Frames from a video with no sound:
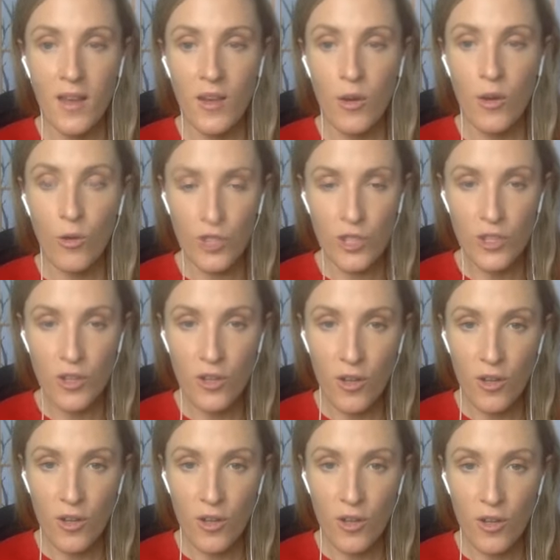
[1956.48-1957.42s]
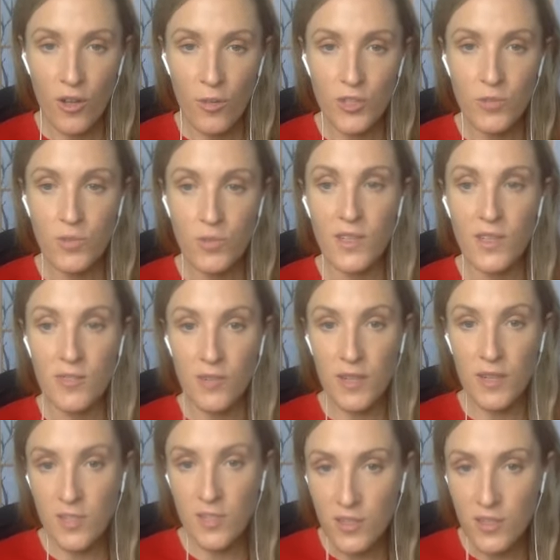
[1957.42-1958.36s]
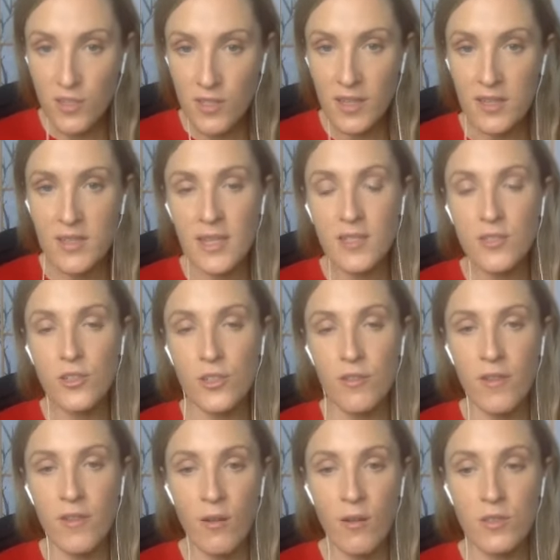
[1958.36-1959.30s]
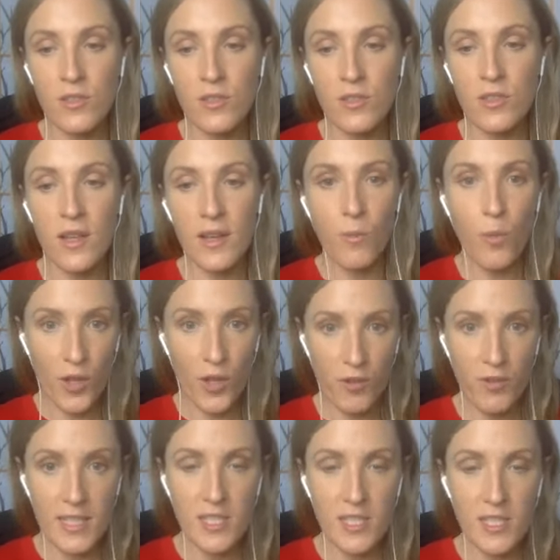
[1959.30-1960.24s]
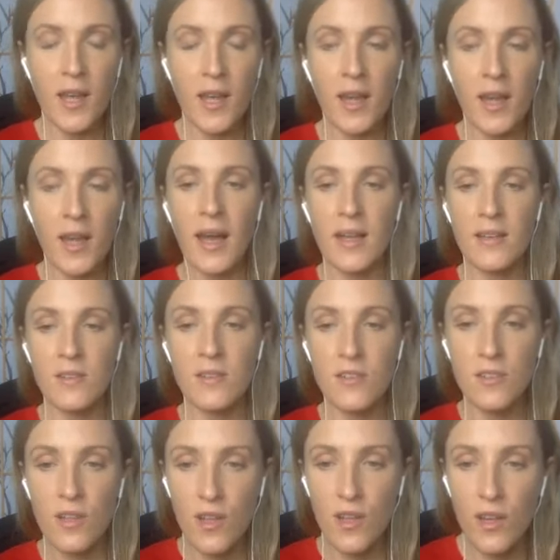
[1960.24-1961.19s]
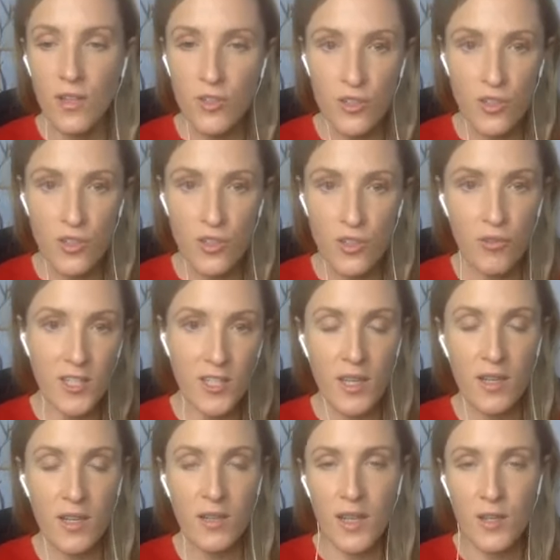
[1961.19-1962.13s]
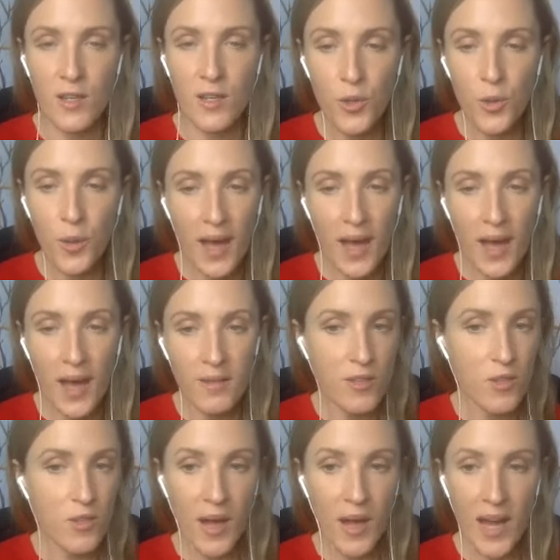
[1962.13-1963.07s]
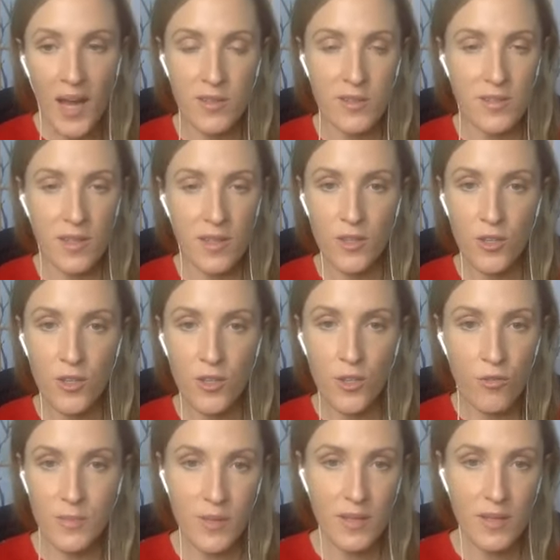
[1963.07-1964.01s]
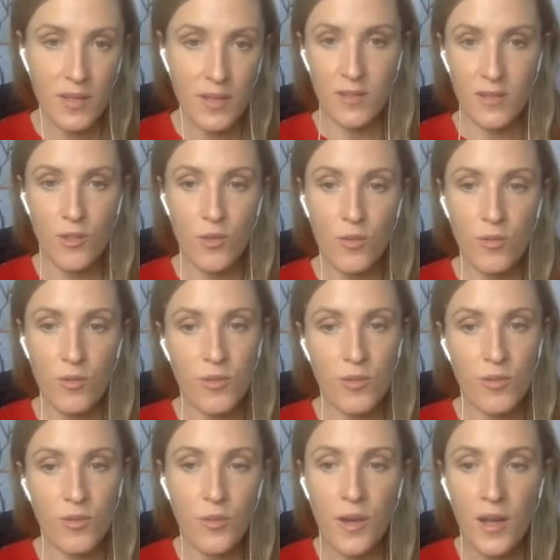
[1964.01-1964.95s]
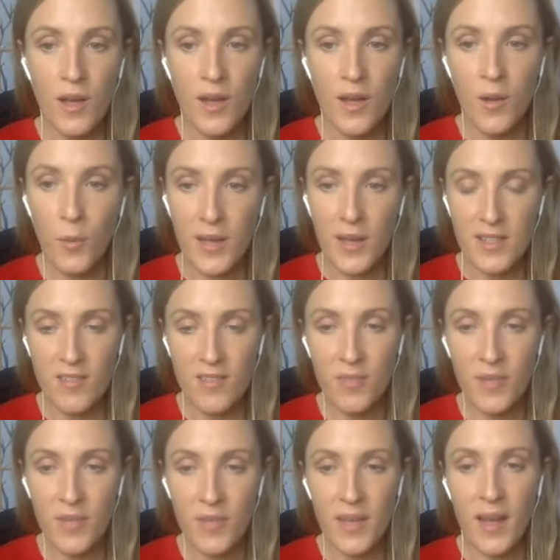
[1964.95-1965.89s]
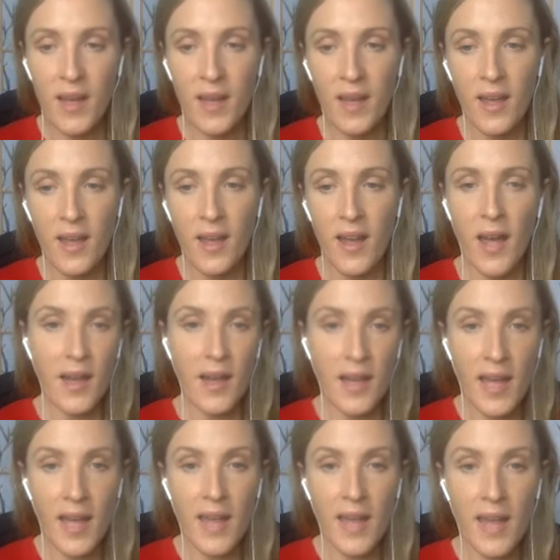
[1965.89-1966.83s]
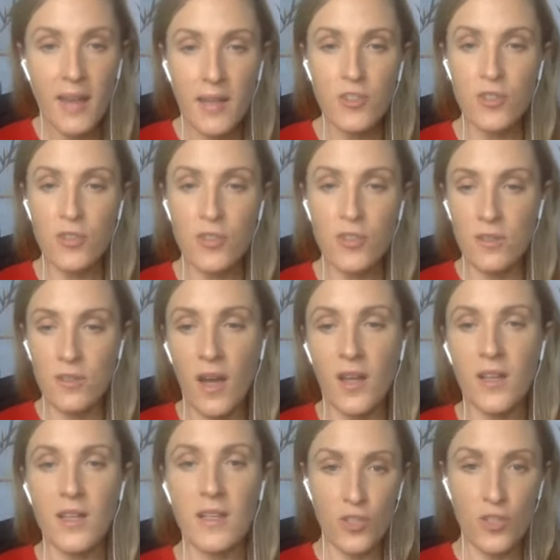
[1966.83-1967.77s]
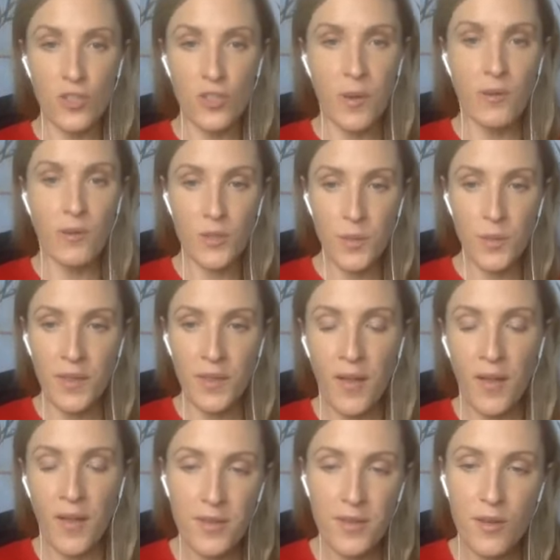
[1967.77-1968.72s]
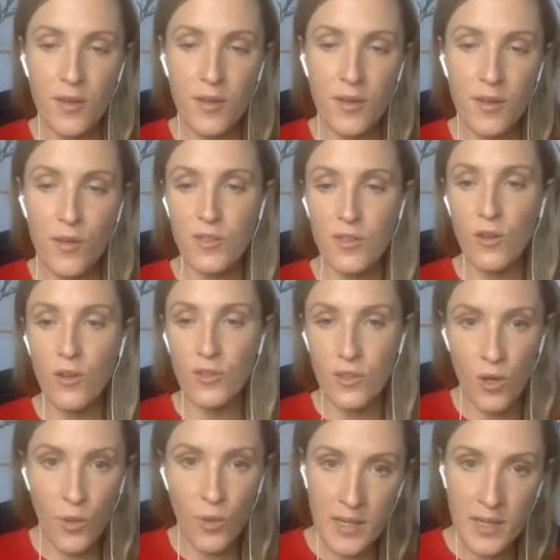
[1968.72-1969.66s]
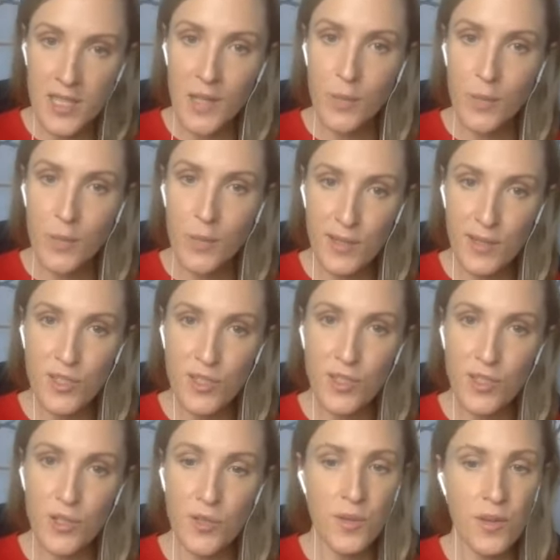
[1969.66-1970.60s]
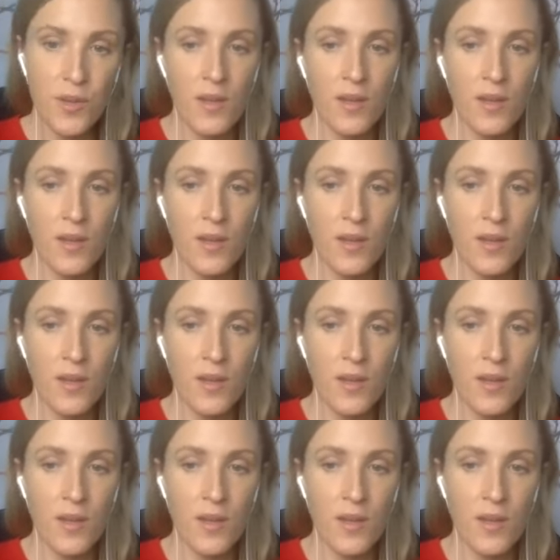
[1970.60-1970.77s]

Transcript: coaching call, which is really just kind of centered around like what you're eating and just creating like new habits and new recipes and new ways of being. And again, like, just not just about doing that on the surface, also going deeper into,